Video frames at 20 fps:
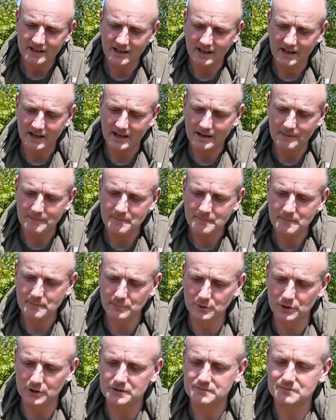
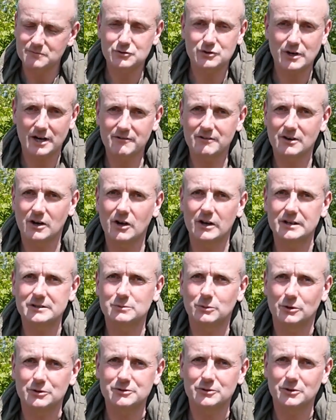But generally I like
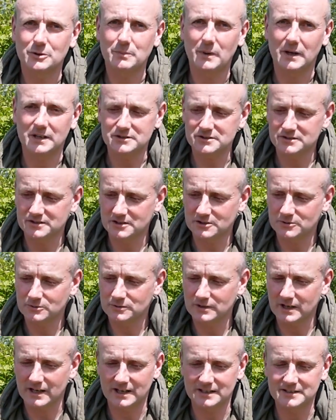to watch the hook bait
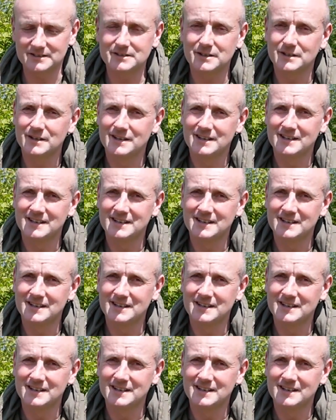still, and